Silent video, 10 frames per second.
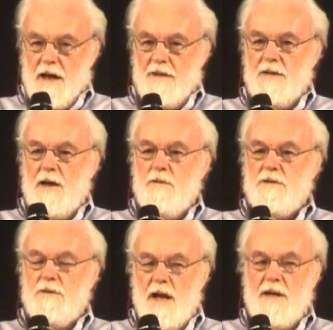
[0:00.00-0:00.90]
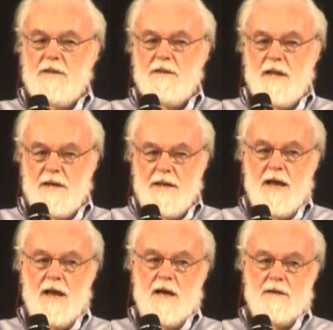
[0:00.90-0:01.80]
And they will do anything they
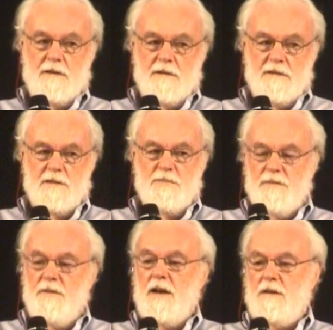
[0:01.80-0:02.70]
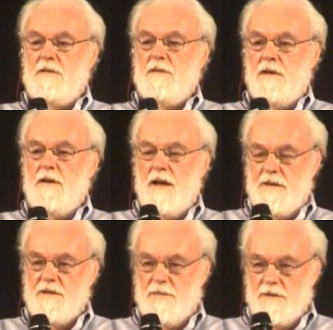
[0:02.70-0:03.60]
can to prevent an
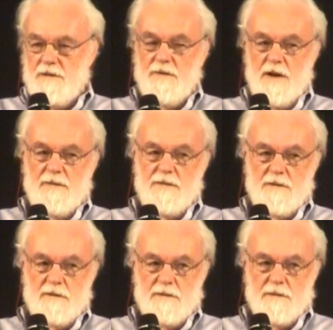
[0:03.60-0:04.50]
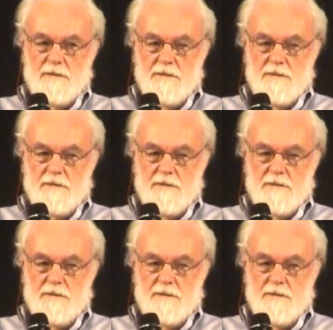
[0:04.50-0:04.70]
economic revival